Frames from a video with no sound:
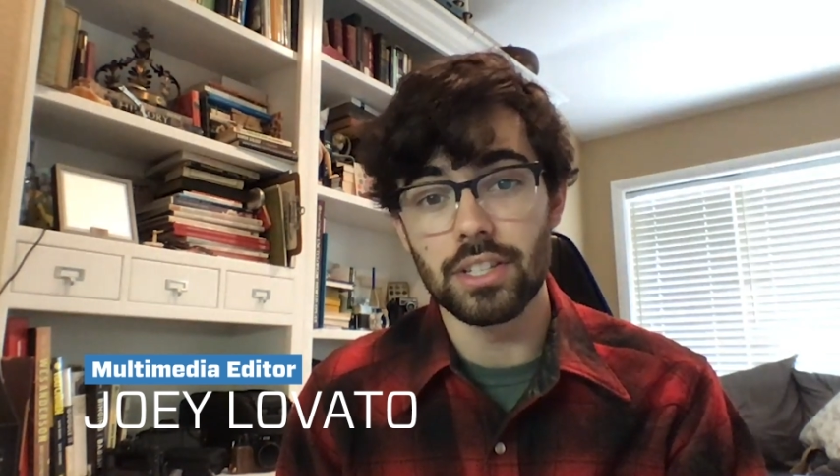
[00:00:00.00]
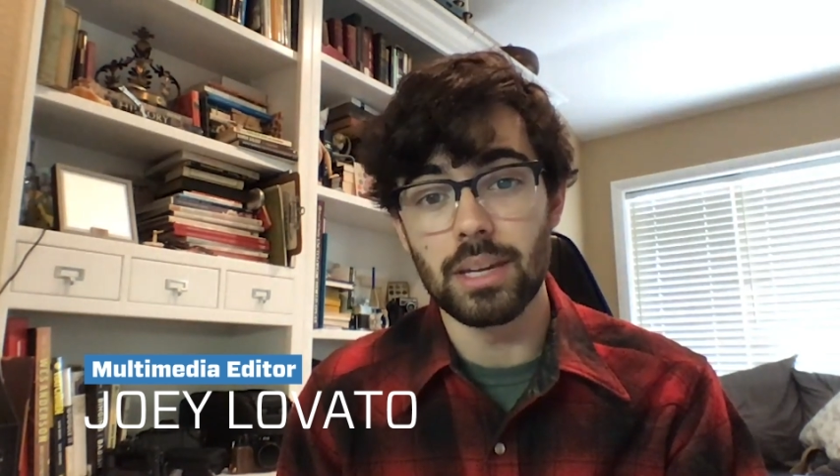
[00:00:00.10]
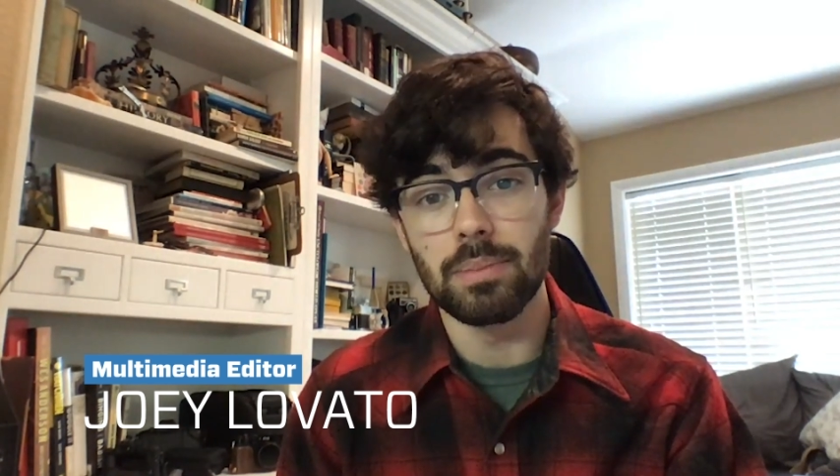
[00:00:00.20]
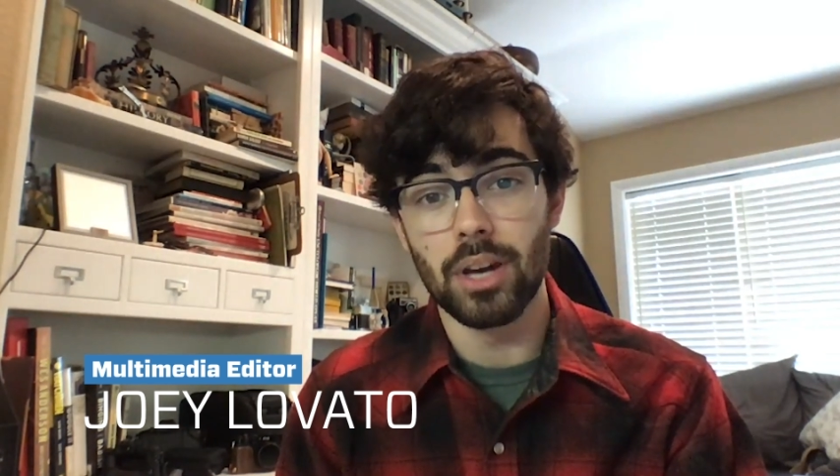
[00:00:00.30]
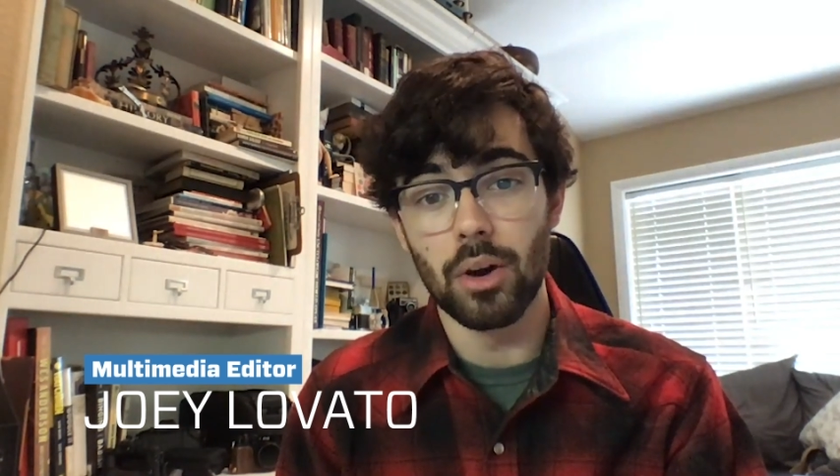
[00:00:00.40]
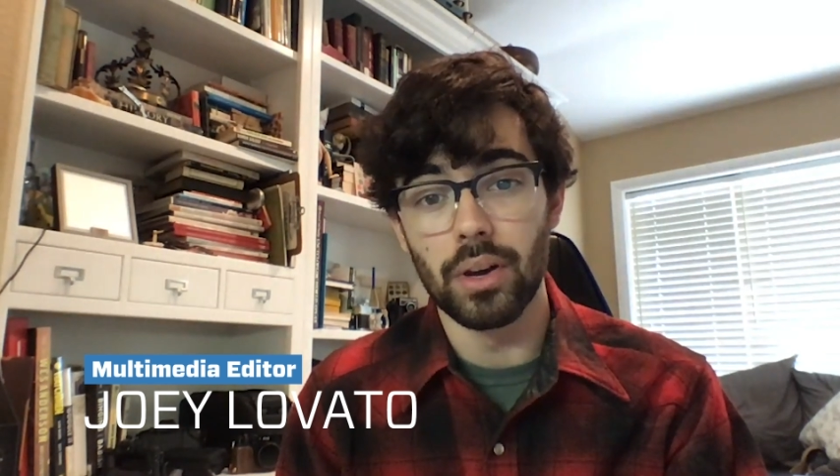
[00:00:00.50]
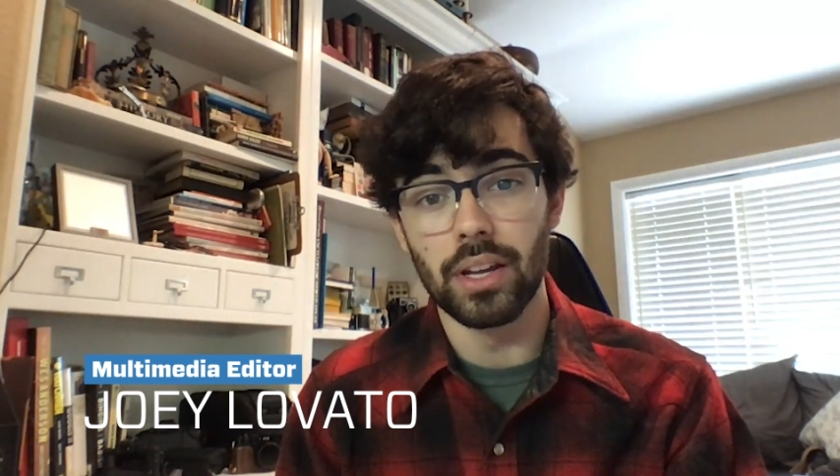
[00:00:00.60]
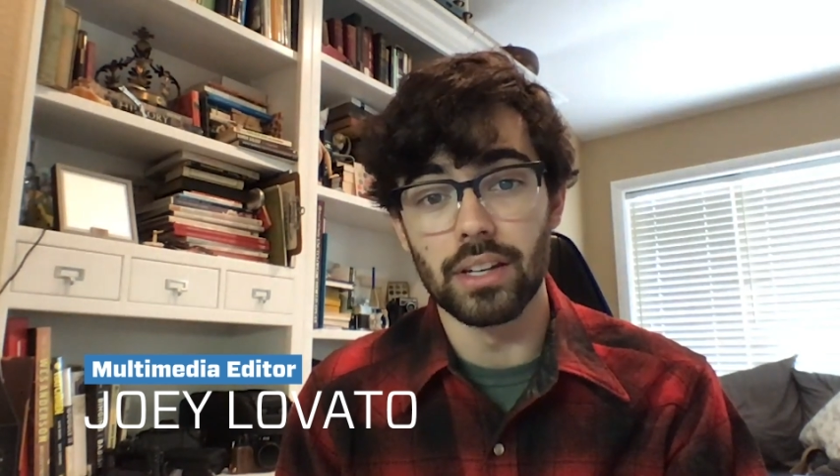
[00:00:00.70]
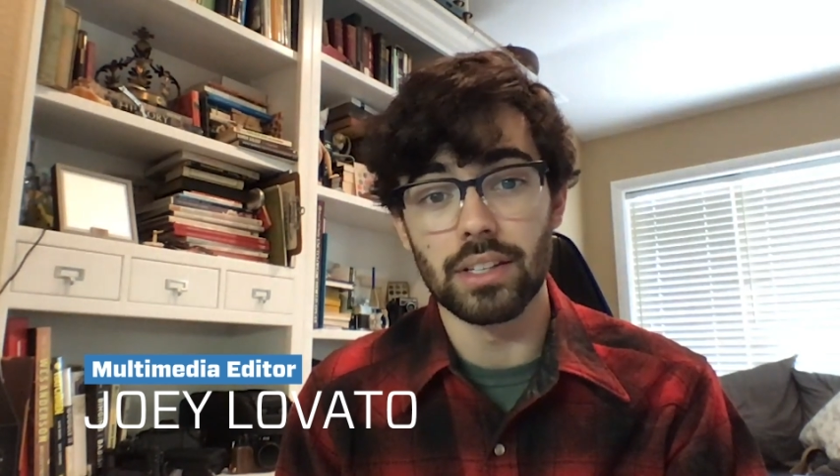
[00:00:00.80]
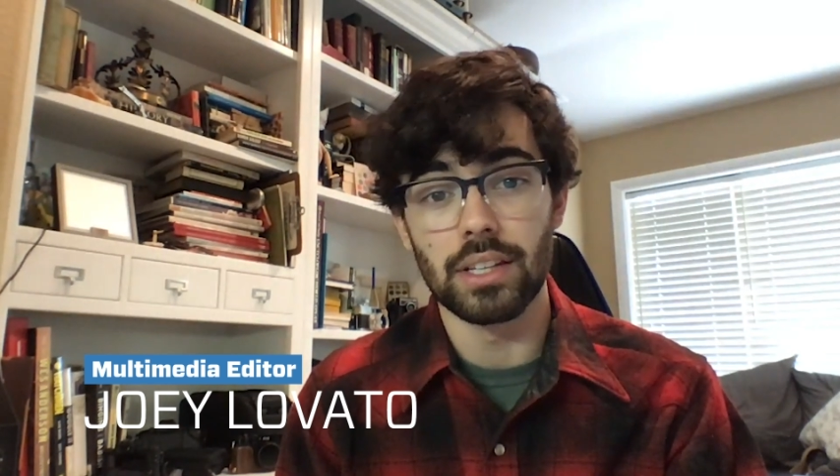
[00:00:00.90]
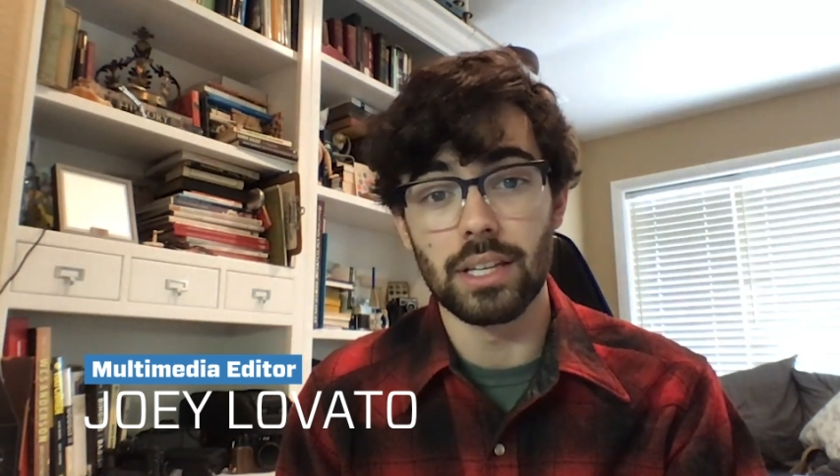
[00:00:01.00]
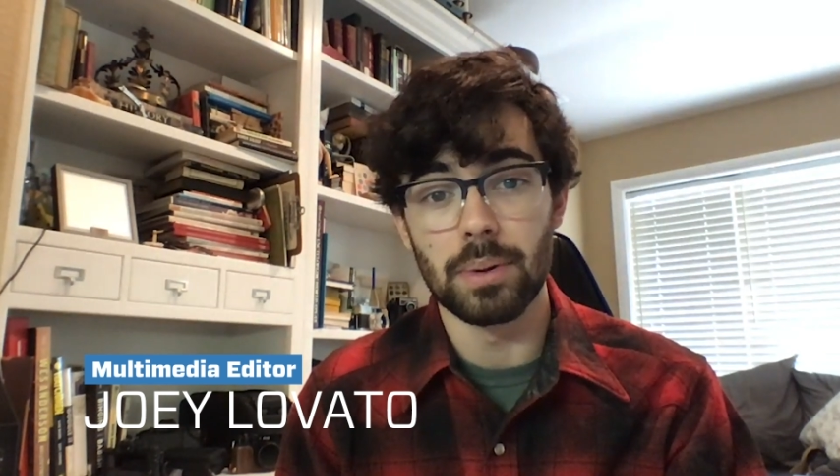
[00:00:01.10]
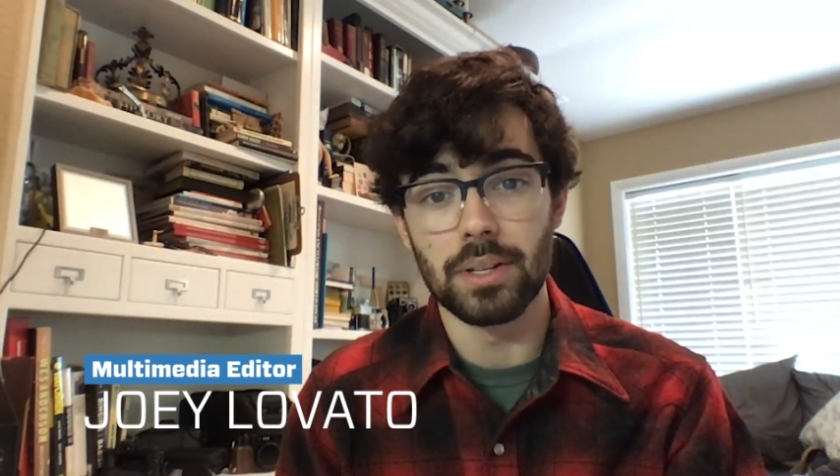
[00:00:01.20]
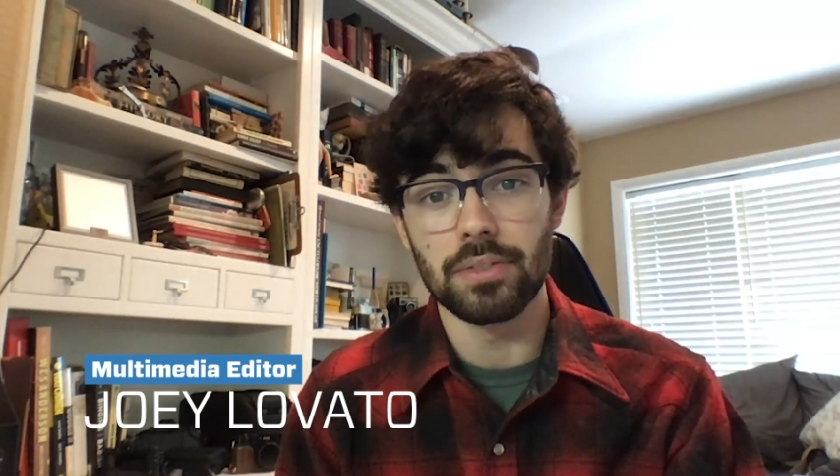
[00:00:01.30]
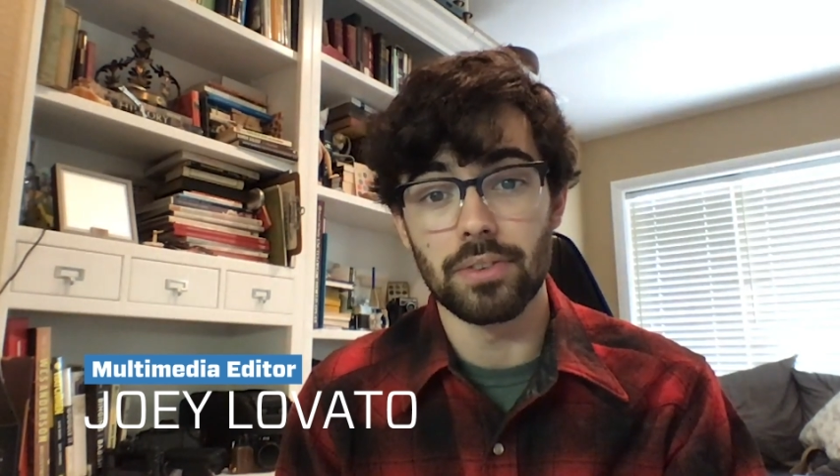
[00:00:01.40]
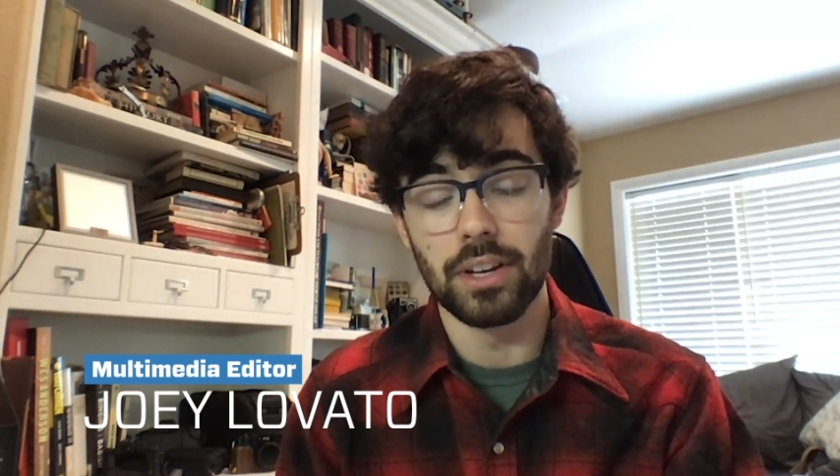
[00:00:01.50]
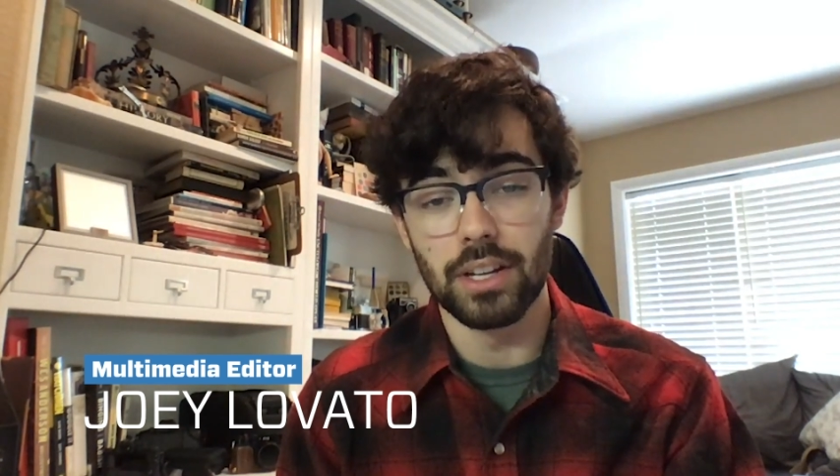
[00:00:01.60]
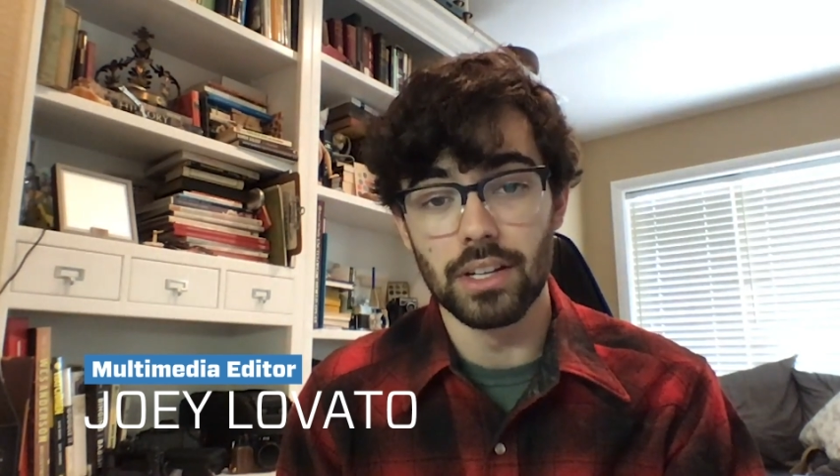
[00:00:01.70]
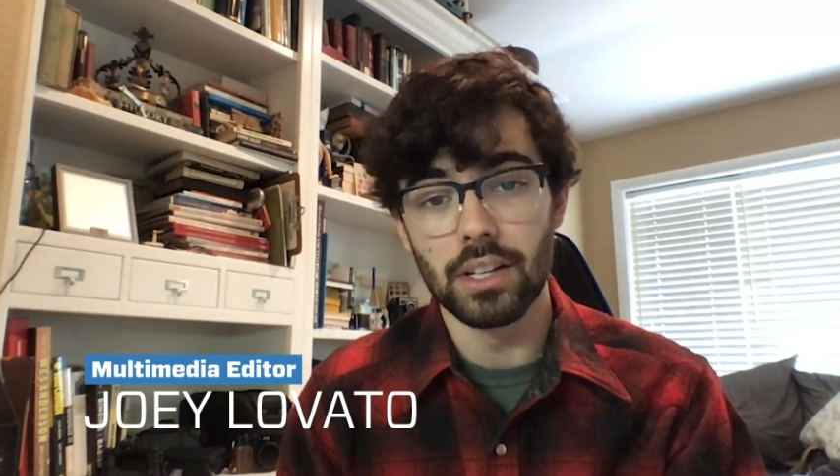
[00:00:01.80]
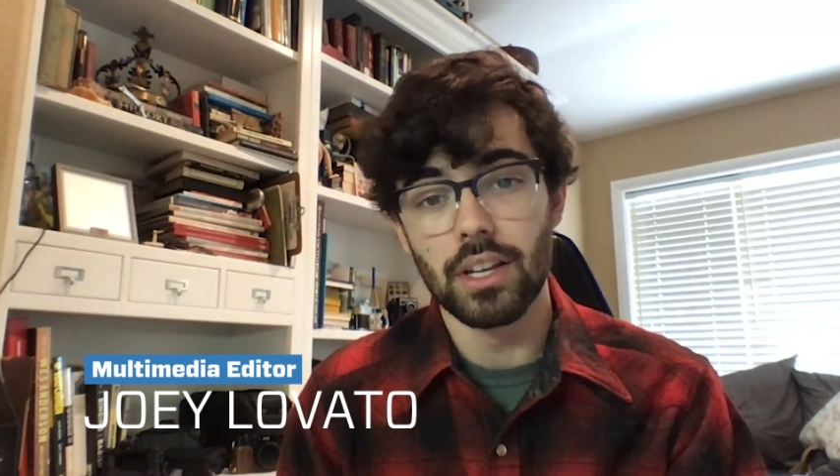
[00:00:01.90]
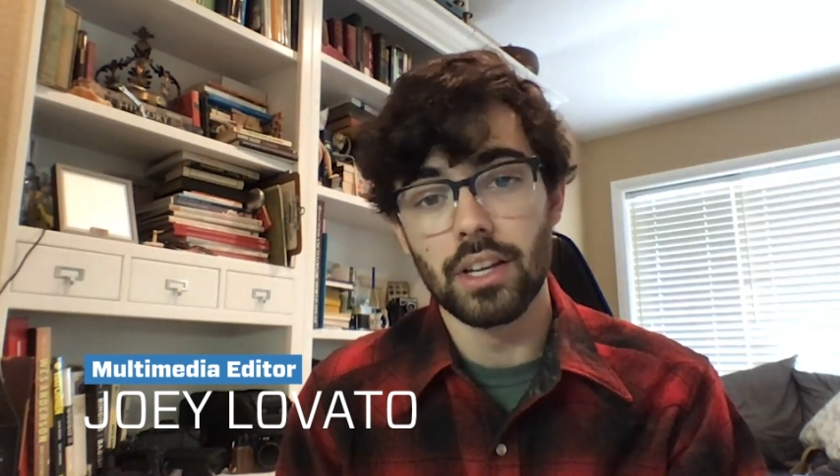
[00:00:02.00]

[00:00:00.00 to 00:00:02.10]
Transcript: to keep going and keep us funded.